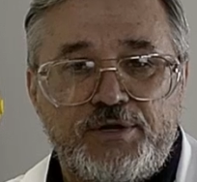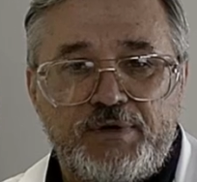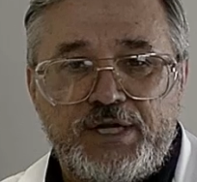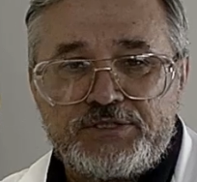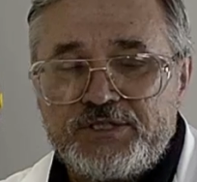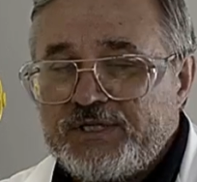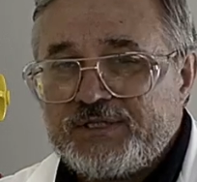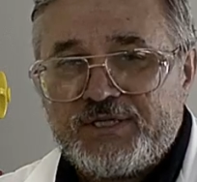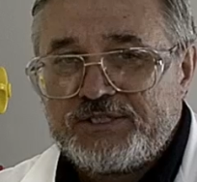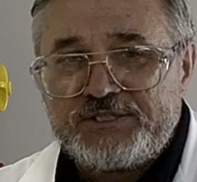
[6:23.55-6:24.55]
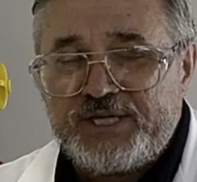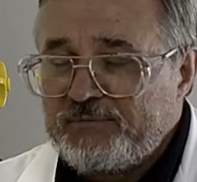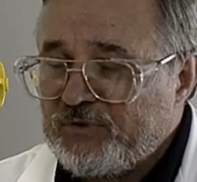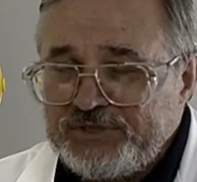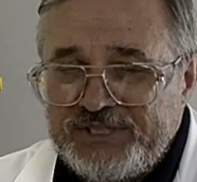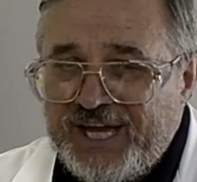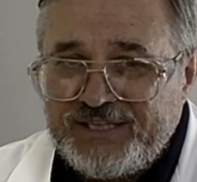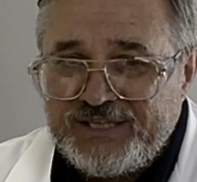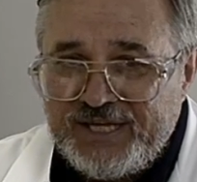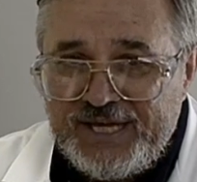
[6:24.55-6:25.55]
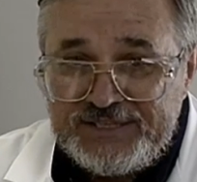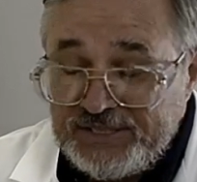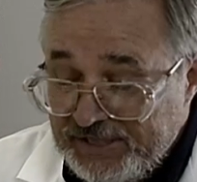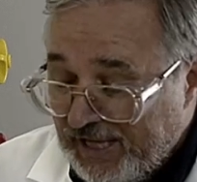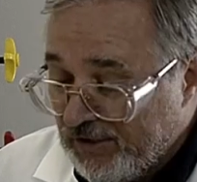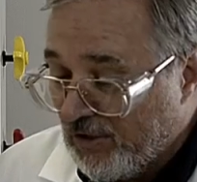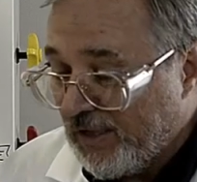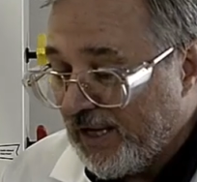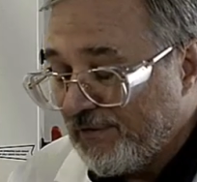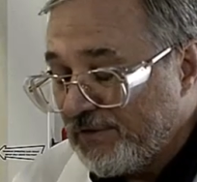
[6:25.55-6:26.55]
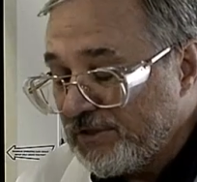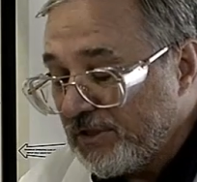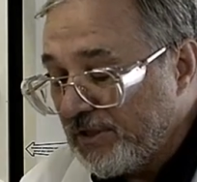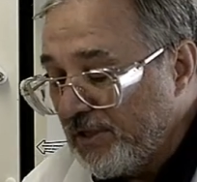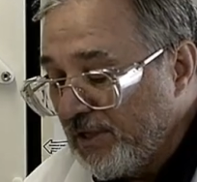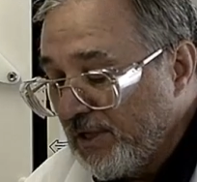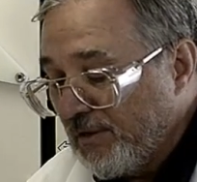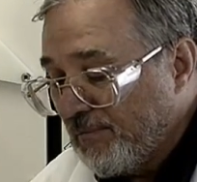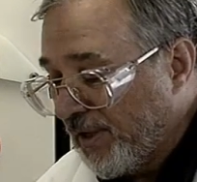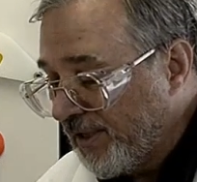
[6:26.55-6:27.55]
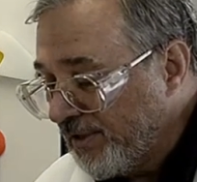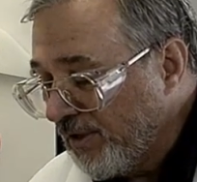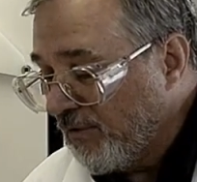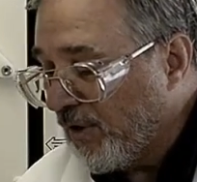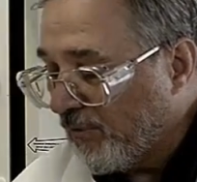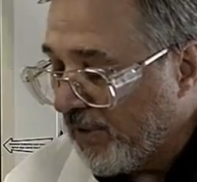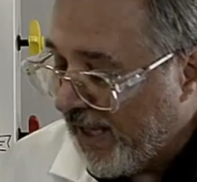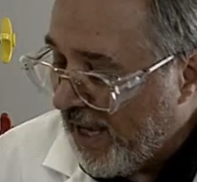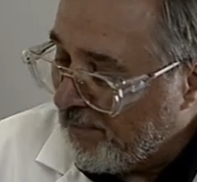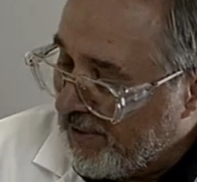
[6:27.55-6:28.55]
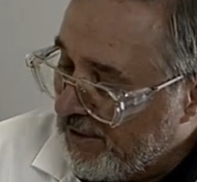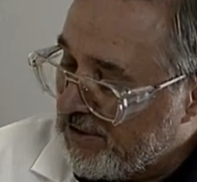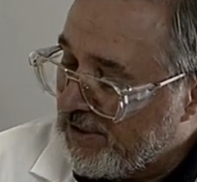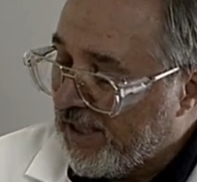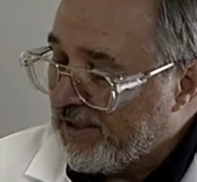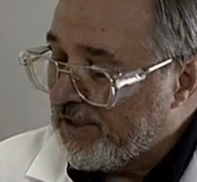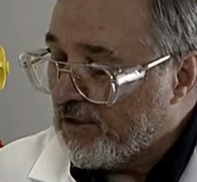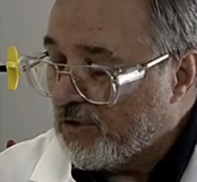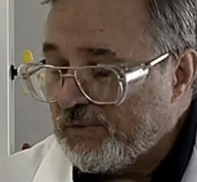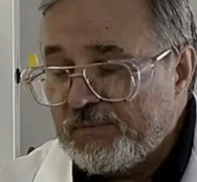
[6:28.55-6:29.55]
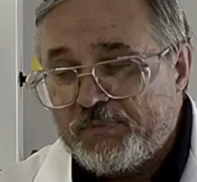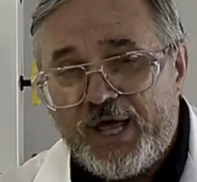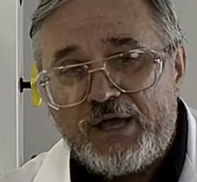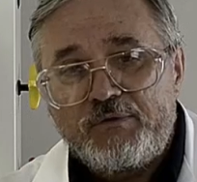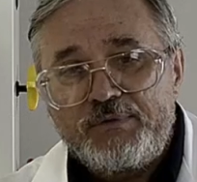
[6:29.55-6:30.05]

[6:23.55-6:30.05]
minutes. Now this demo is not going to last that long, obviously, but what will happen is then the aluminum block will